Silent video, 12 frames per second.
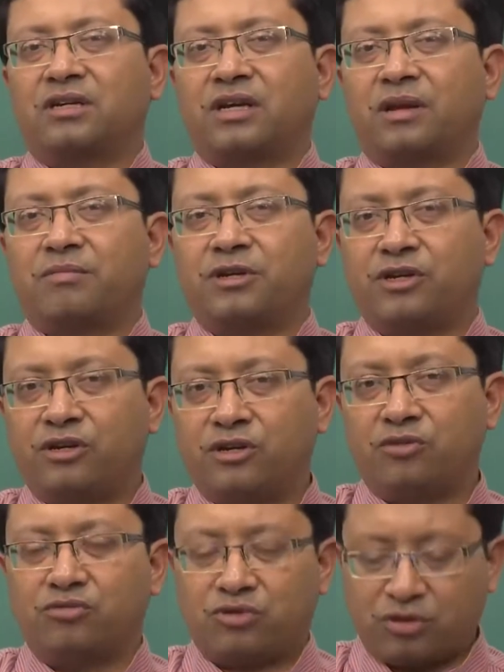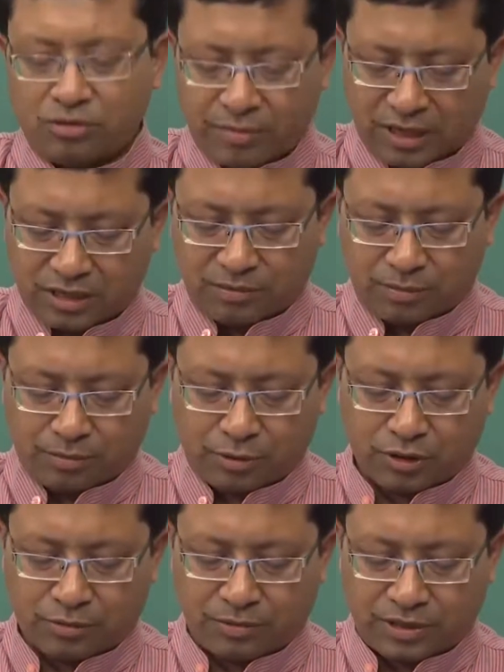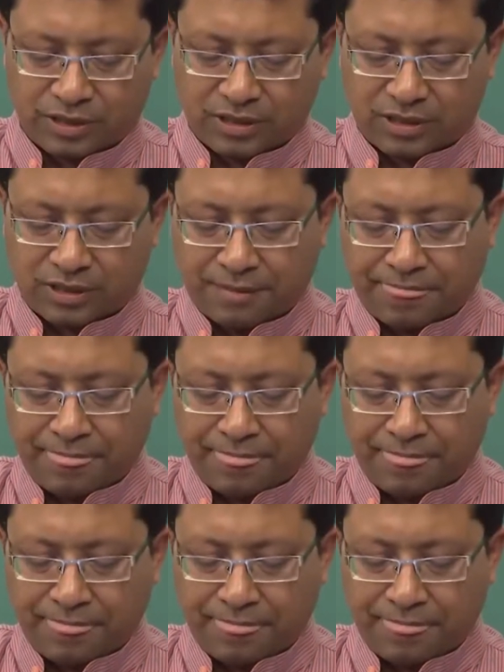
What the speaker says: can be reduced to the maximum possible extent.